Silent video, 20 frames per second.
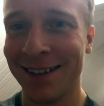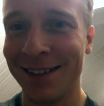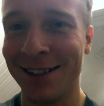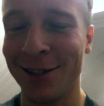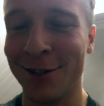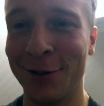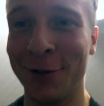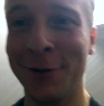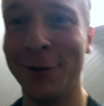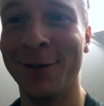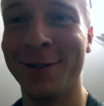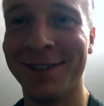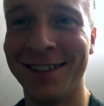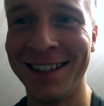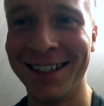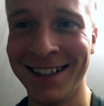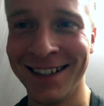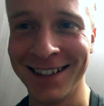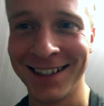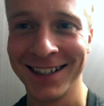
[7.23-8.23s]
So,
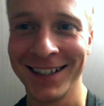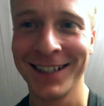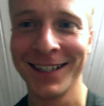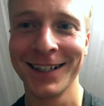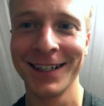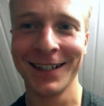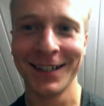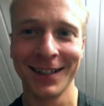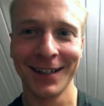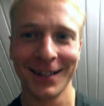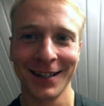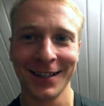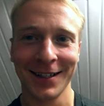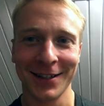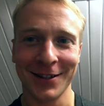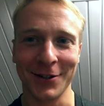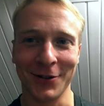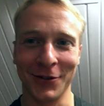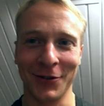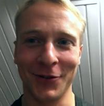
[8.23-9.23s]

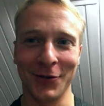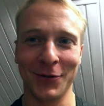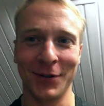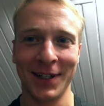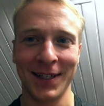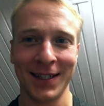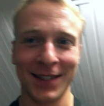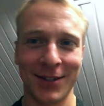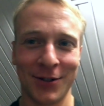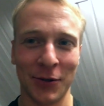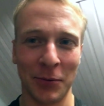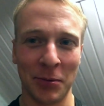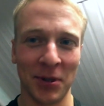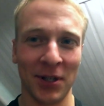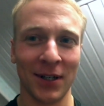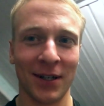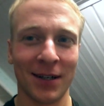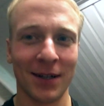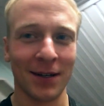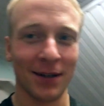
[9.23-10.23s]
so today's
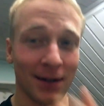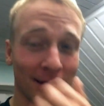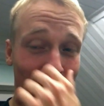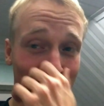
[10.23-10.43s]
topic